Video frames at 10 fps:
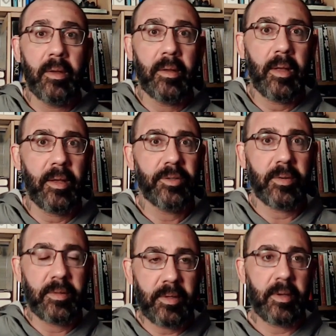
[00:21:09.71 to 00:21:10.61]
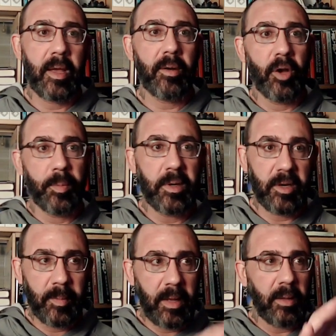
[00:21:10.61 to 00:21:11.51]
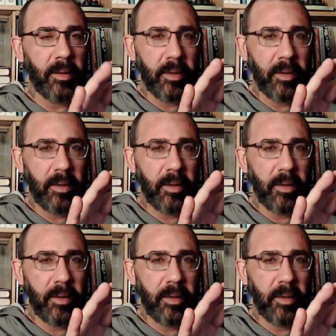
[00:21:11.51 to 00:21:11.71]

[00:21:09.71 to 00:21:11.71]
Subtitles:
Okay, so you sit down, open your email,